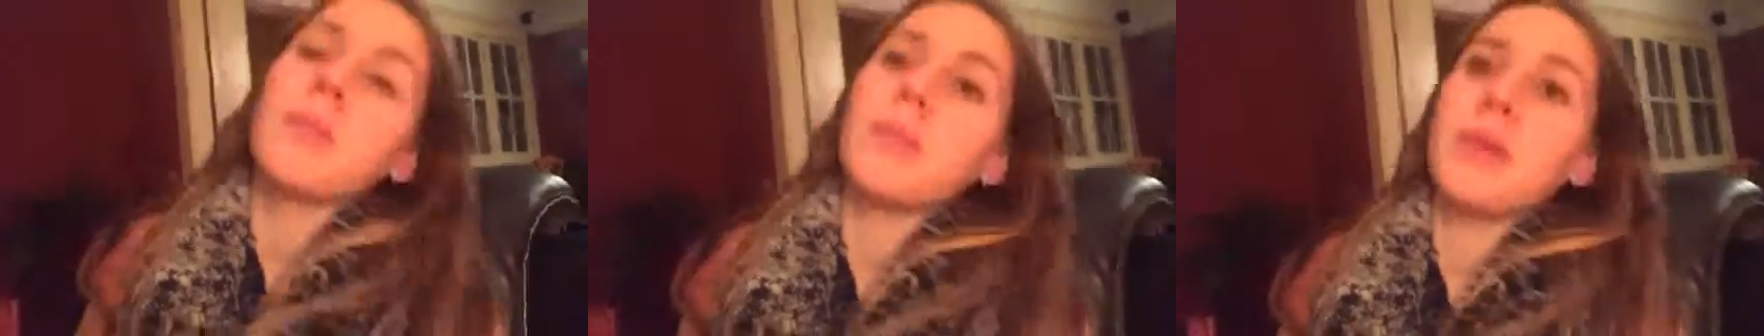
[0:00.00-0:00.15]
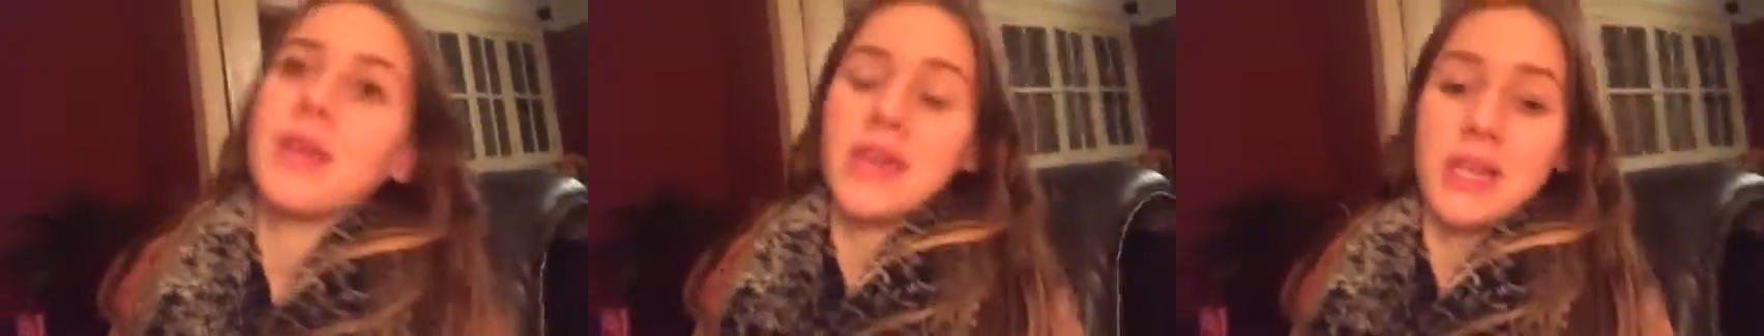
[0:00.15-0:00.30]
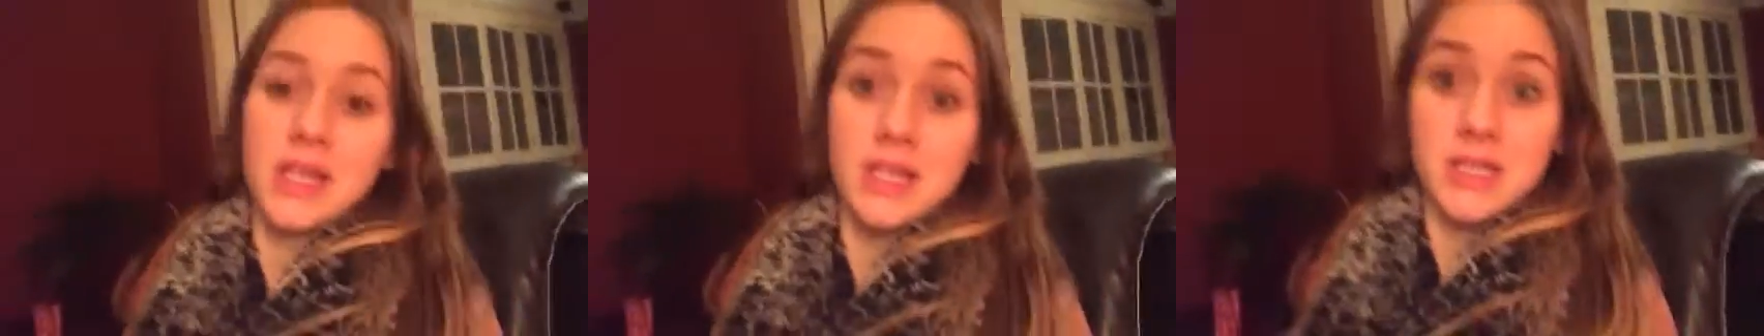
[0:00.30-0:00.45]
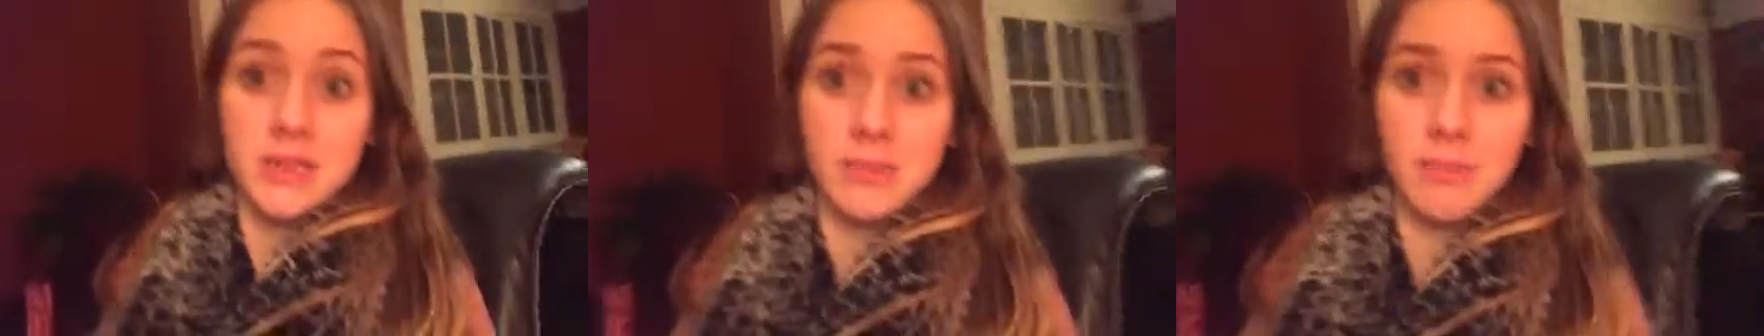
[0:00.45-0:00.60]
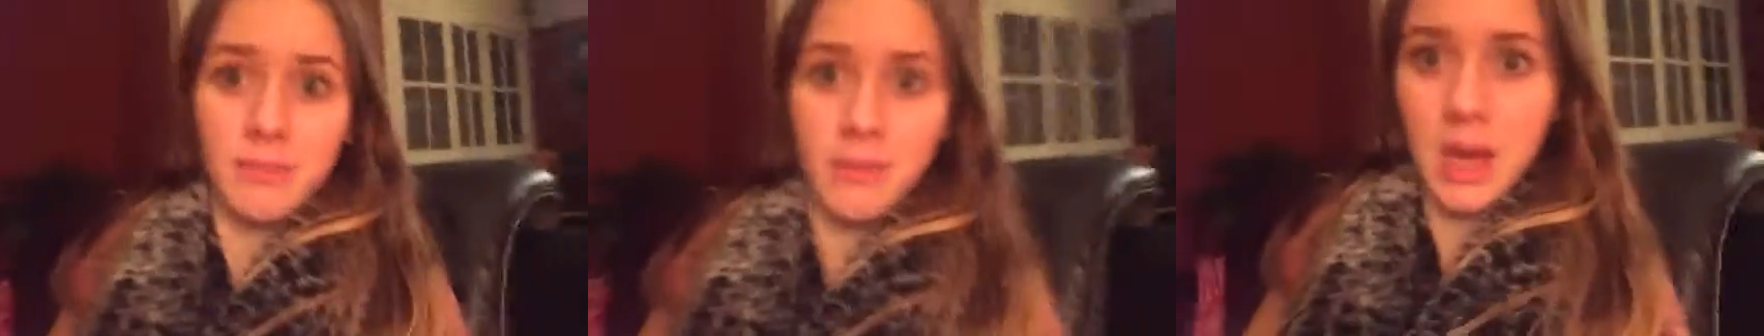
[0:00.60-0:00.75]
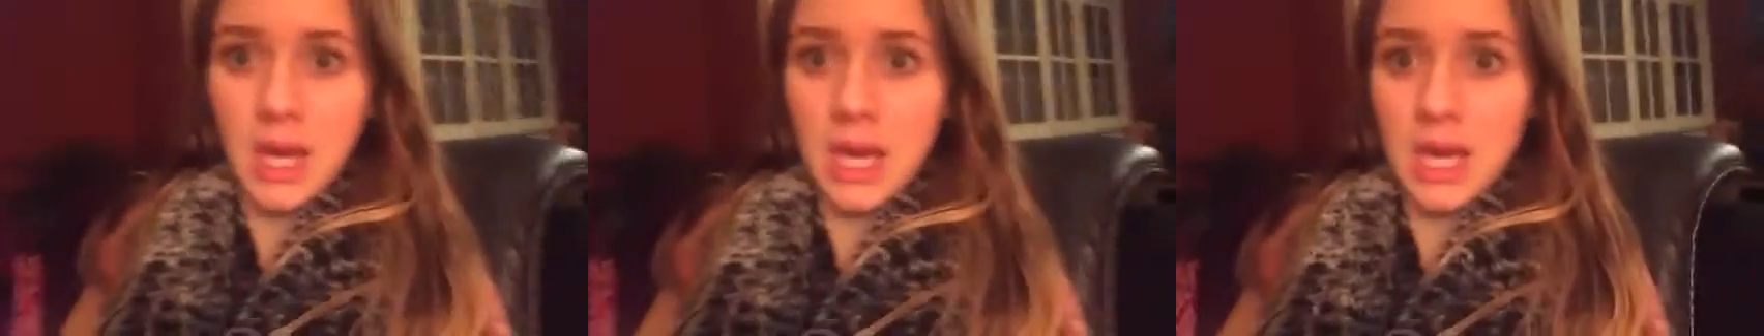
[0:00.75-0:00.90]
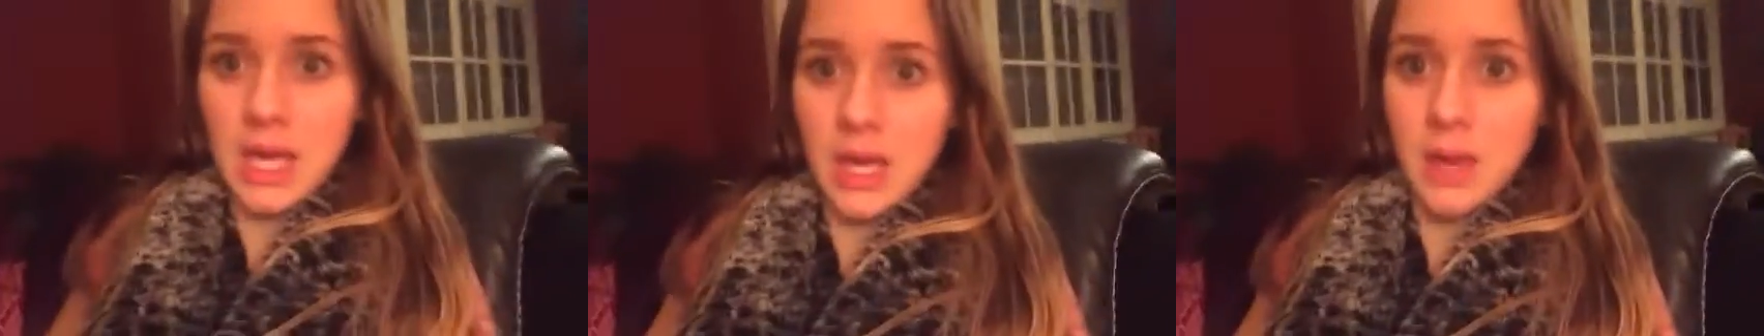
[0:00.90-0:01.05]
because
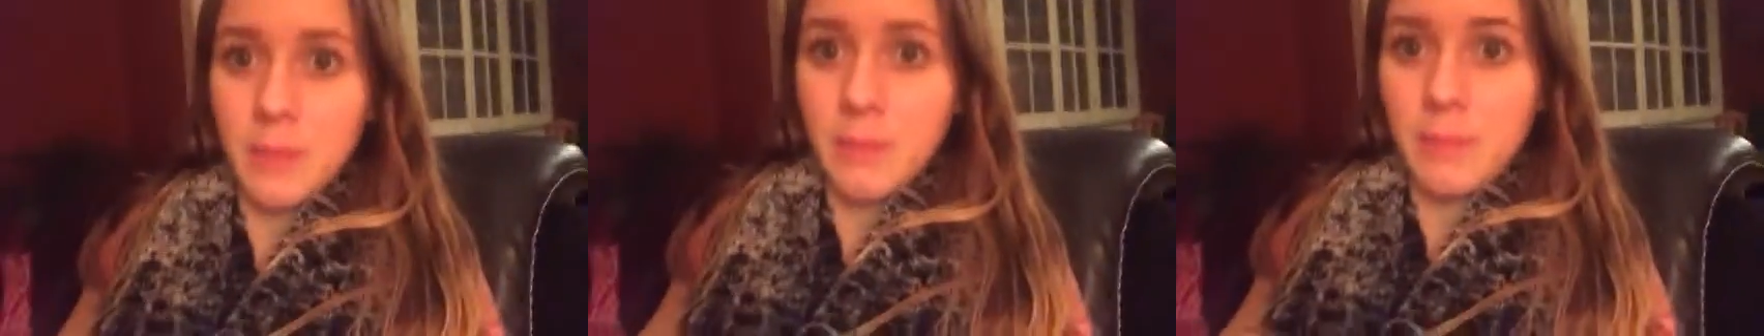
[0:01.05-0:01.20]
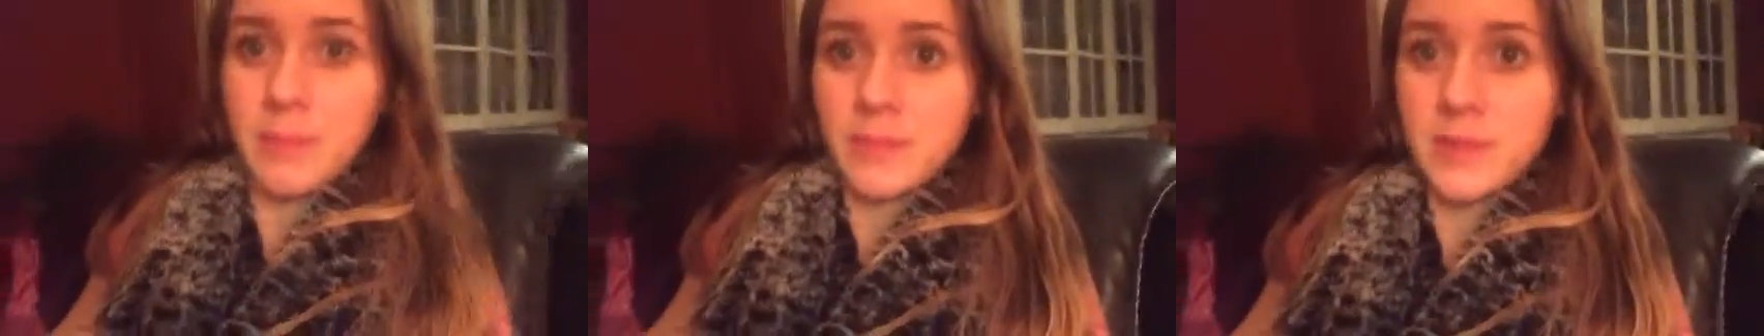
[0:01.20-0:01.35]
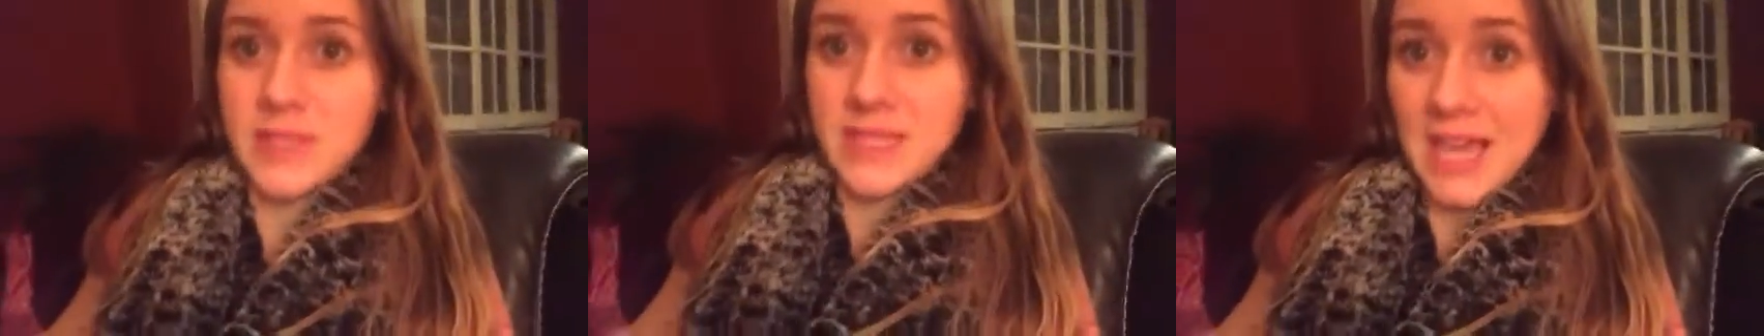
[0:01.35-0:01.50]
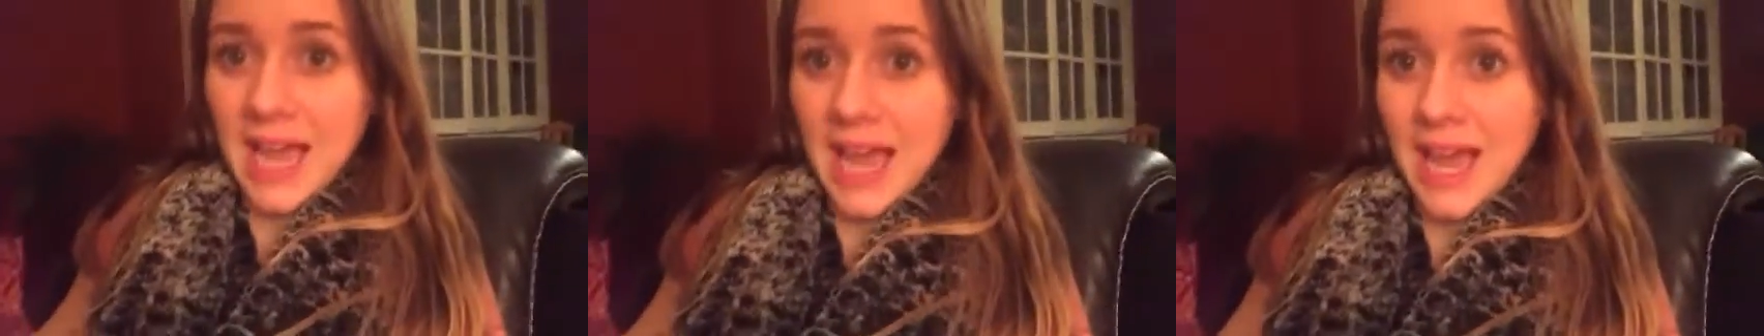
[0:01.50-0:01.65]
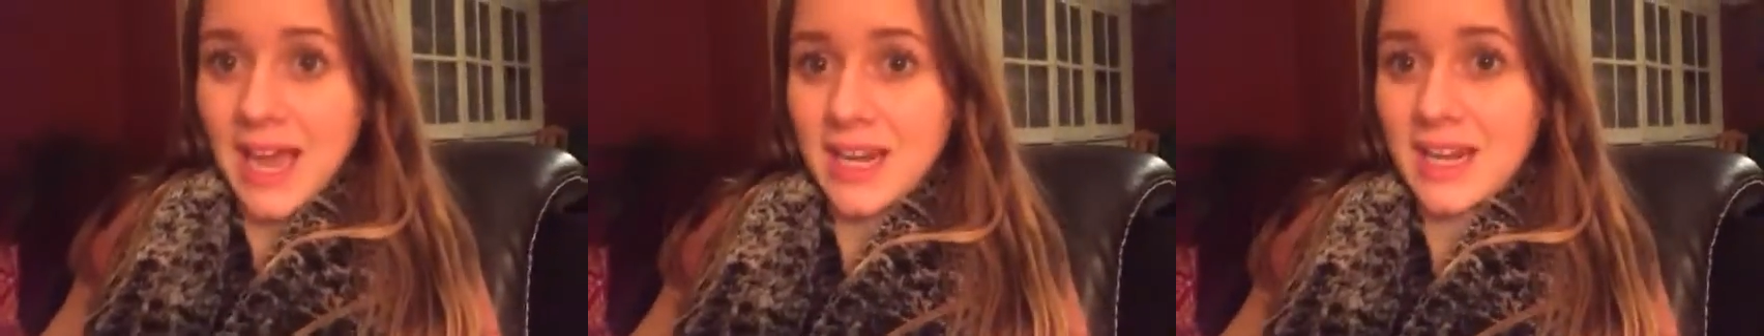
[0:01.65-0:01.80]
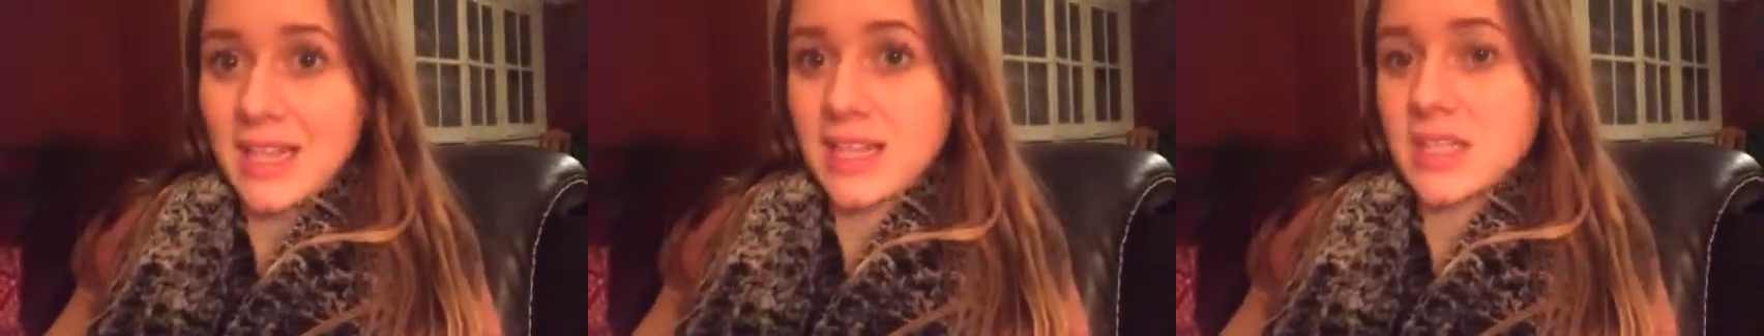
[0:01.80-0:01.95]
my dad